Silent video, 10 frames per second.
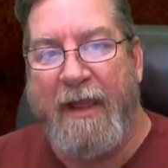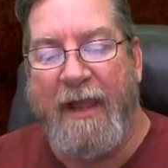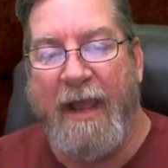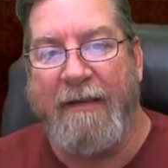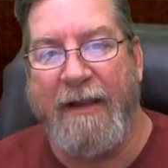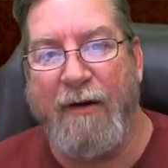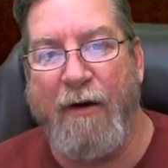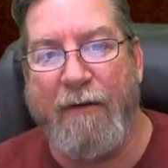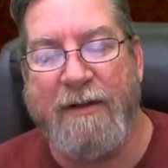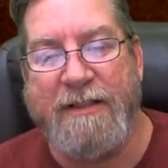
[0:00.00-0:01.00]
And then
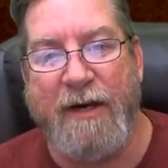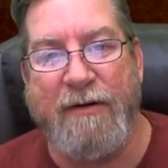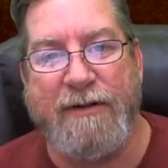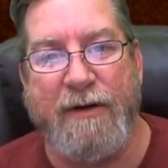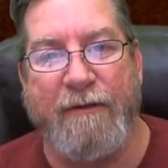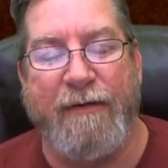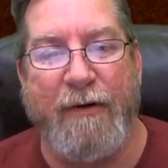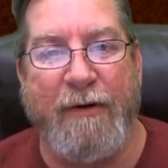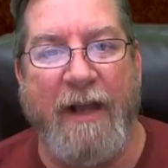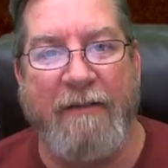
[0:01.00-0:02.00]
over in Sarasota,
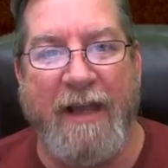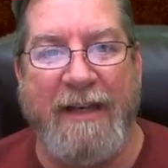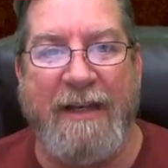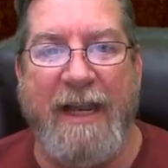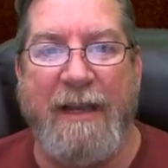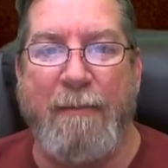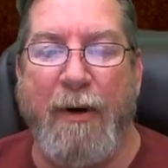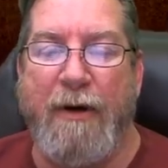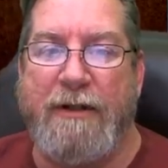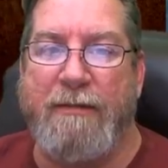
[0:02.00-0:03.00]
Florida, I've got Nick
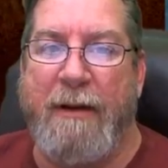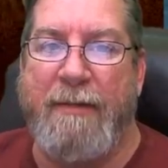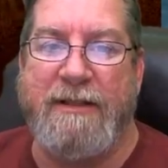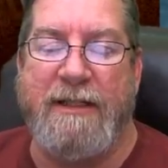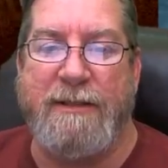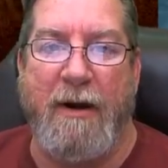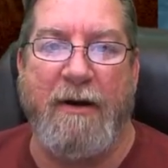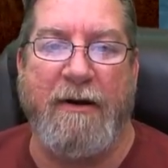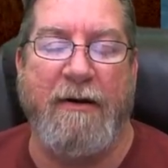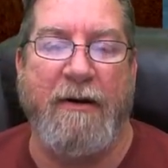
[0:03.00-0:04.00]
Birch, my business
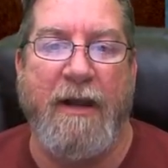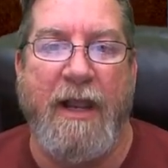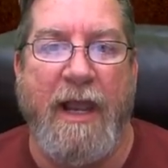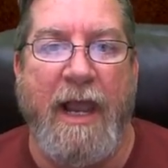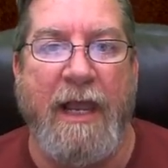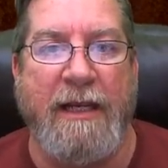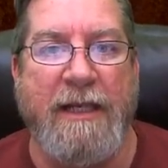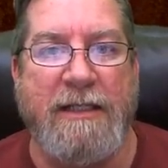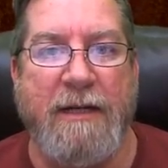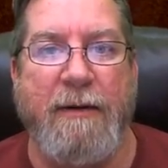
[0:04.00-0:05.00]
partner, and
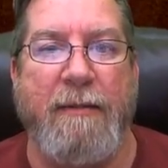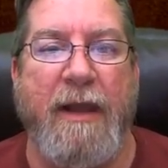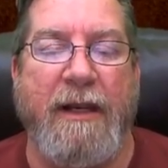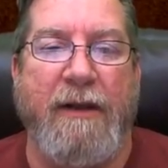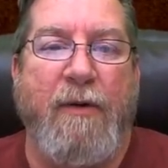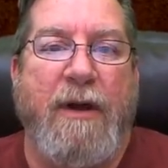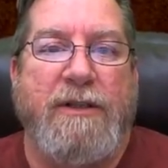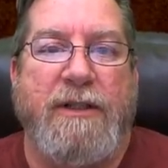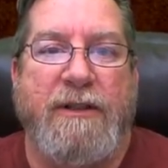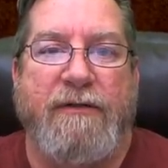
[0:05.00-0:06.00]
he's going to be manning
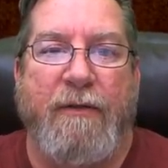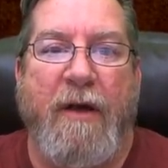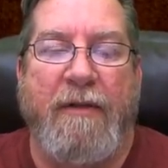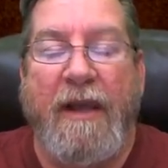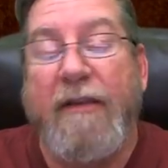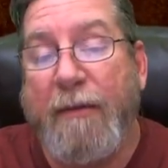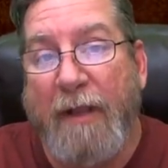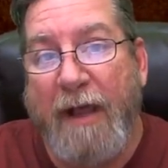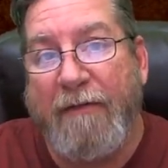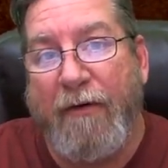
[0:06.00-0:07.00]
questions from all the other
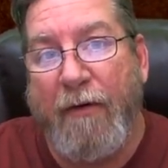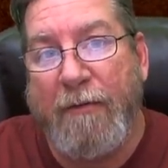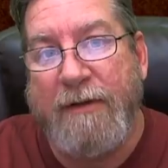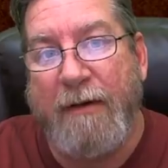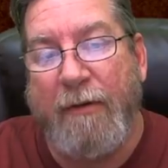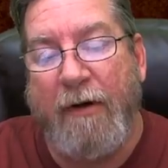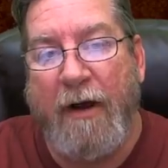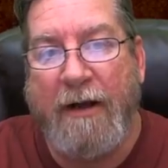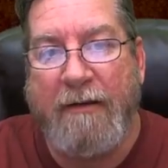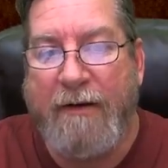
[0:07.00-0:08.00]
platforms that we're
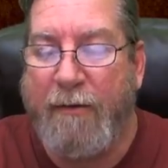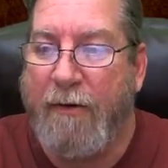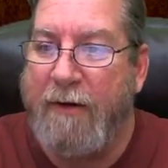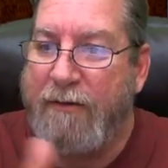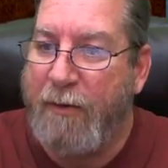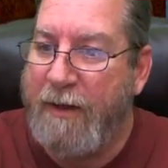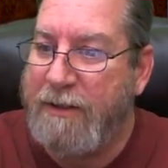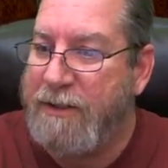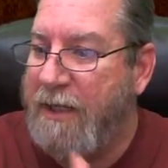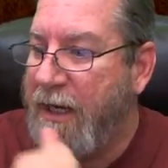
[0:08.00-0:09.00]
on. I think we're on
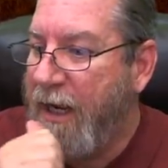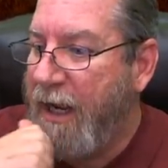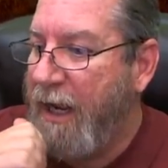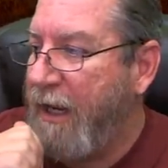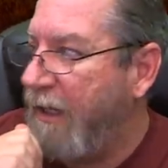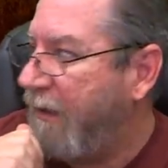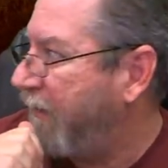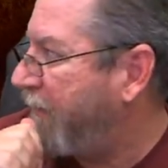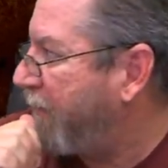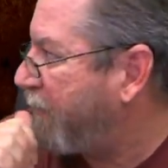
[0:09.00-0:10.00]
Twitch
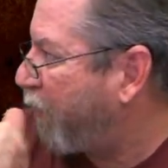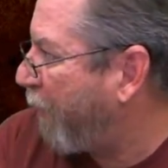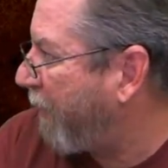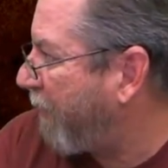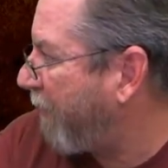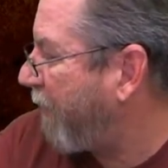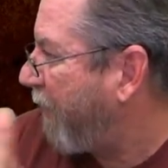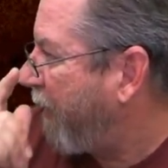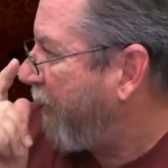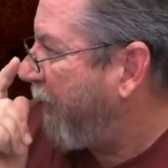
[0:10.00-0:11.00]
and Twitter
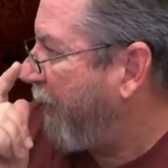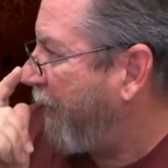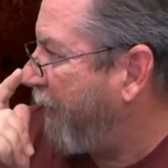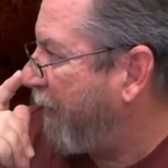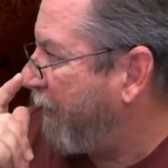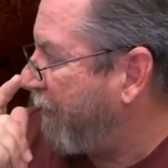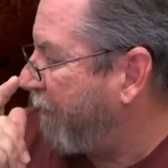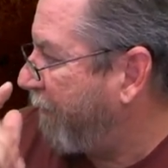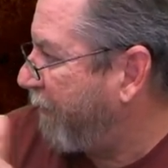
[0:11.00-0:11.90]
and